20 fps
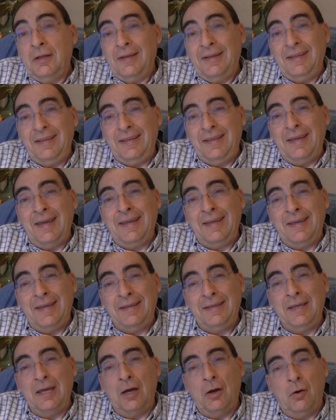Yeah,
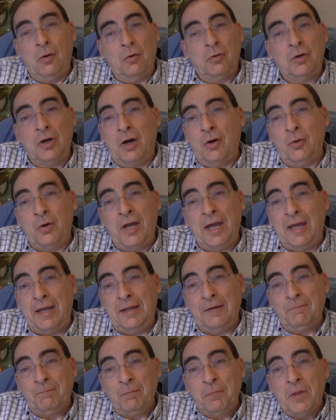okay.
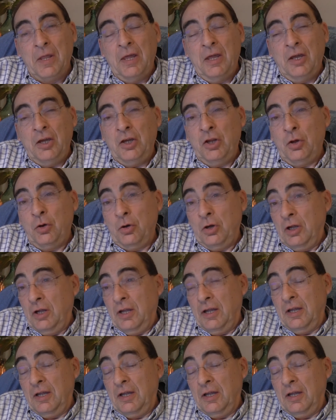You know,